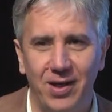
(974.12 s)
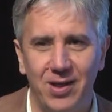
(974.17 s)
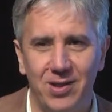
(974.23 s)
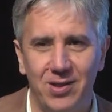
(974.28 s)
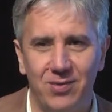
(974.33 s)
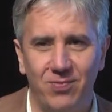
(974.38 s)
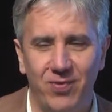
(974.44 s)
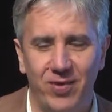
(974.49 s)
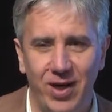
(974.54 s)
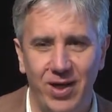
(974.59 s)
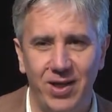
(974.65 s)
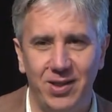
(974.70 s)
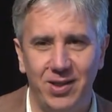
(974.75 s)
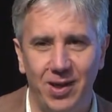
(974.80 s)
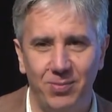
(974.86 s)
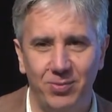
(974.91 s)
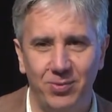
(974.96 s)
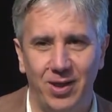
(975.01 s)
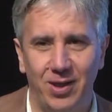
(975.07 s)
it's very
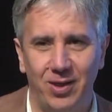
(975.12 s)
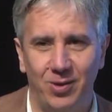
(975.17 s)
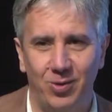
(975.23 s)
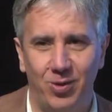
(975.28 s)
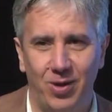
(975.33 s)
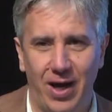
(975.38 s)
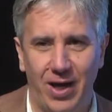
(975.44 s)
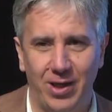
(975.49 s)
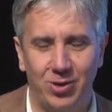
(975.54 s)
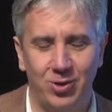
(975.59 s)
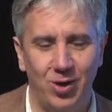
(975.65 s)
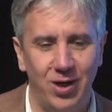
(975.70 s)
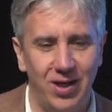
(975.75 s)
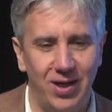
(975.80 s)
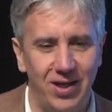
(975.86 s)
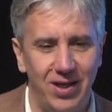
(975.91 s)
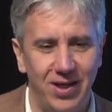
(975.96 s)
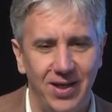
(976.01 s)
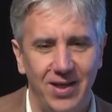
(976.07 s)
tempting to
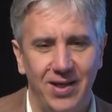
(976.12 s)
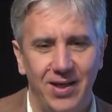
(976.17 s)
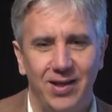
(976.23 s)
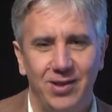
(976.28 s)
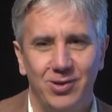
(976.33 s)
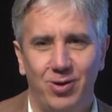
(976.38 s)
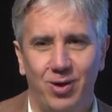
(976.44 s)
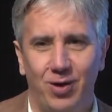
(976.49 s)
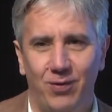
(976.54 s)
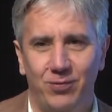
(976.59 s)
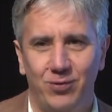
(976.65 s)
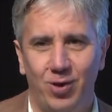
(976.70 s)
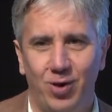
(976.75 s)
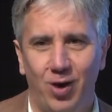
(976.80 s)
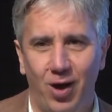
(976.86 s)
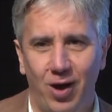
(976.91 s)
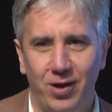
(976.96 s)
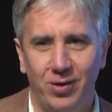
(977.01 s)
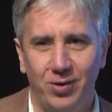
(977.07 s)
actually sort of
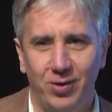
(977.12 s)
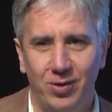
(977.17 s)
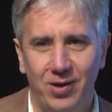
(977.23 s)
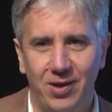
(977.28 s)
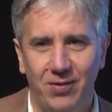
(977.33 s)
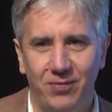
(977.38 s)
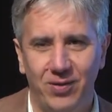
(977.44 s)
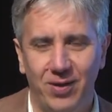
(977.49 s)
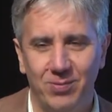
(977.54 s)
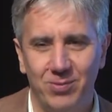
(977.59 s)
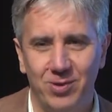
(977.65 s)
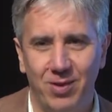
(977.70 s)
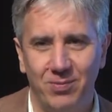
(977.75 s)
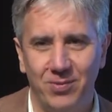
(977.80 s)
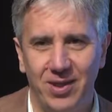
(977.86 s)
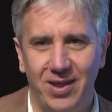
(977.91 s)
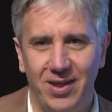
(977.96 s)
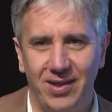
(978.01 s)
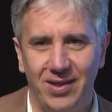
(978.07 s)
try to give them
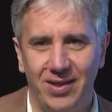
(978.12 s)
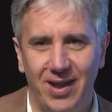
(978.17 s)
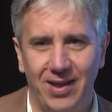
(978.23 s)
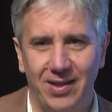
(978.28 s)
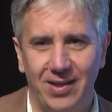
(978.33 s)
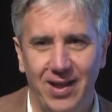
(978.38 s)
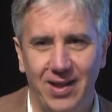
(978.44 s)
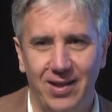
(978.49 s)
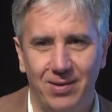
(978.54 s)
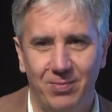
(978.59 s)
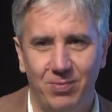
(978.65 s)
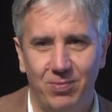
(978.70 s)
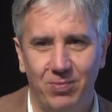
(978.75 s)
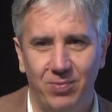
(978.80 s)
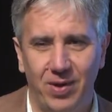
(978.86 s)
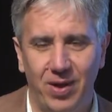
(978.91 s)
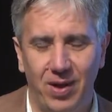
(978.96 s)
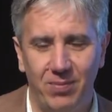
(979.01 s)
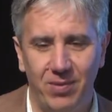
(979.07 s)
something that
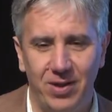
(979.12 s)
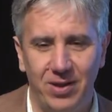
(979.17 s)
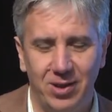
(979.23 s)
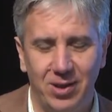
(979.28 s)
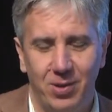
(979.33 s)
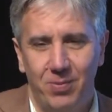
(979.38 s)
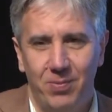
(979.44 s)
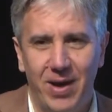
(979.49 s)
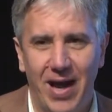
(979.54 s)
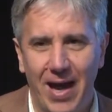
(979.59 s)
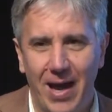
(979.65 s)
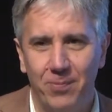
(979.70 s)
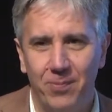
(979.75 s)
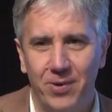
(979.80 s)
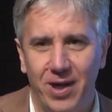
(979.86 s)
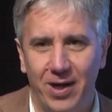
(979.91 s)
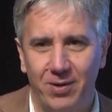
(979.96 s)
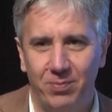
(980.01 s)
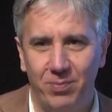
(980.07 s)
she'll be
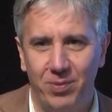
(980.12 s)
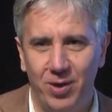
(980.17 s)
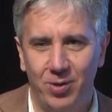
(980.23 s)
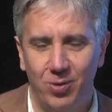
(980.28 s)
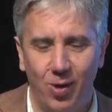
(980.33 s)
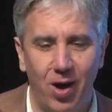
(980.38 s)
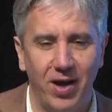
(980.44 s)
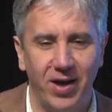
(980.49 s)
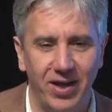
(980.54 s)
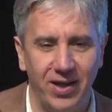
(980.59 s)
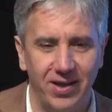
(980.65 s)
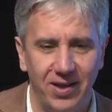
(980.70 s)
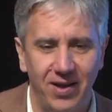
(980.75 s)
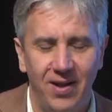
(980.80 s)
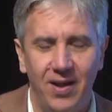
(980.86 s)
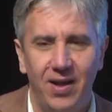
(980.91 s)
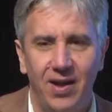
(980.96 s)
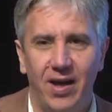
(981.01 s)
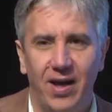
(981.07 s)
happy and be quiet.
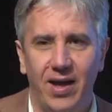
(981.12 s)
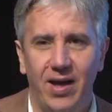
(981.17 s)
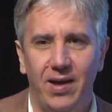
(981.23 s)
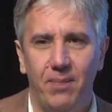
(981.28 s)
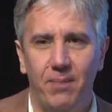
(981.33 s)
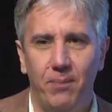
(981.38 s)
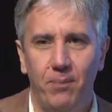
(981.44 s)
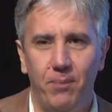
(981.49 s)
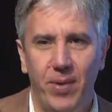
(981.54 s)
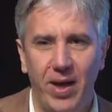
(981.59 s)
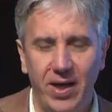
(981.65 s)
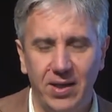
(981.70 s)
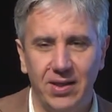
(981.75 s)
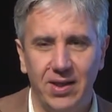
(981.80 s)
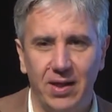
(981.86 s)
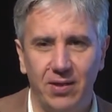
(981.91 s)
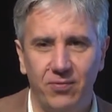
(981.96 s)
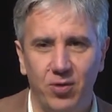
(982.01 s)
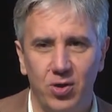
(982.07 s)

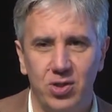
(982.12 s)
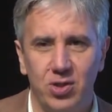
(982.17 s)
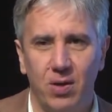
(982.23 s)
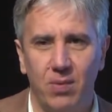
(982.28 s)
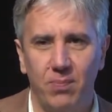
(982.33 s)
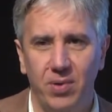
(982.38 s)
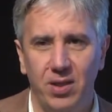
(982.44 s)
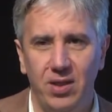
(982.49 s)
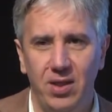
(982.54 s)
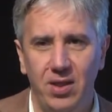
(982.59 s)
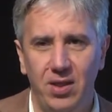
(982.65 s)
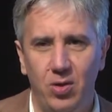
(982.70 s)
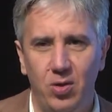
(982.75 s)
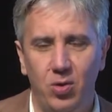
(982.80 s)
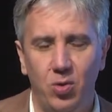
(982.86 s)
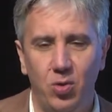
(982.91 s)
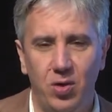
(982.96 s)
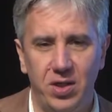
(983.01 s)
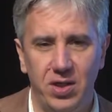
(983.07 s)
Make that for somebody
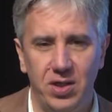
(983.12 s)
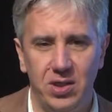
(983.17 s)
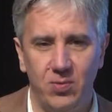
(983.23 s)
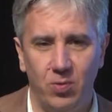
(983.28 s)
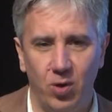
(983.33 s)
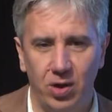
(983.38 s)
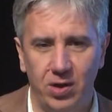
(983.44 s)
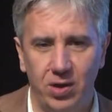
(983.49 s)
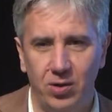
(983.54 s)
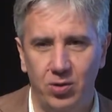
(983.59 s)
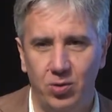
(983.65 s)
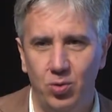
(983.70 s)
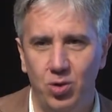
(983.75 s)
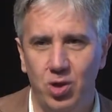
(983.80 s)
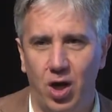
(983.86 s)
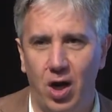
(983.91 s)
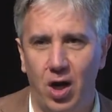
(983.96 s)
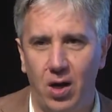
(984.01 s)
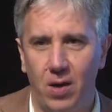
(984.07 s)
who is working
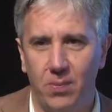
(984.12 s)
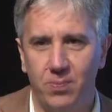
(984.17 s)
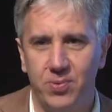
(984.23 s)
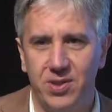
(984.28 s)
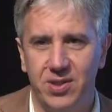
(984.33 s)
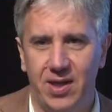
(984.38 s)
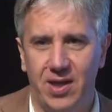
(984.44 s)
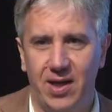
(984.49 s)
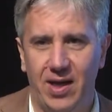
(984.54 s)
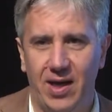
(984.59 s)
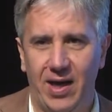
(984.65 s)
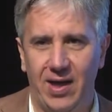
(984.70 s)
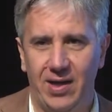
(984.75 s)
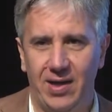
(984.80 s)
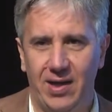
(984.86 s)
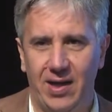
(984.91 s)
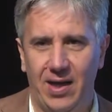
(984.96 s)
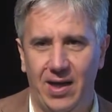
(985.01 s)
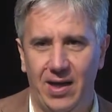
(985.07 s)
2 jobs
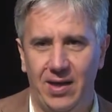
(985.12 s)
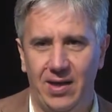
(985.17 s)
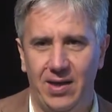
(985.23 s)
and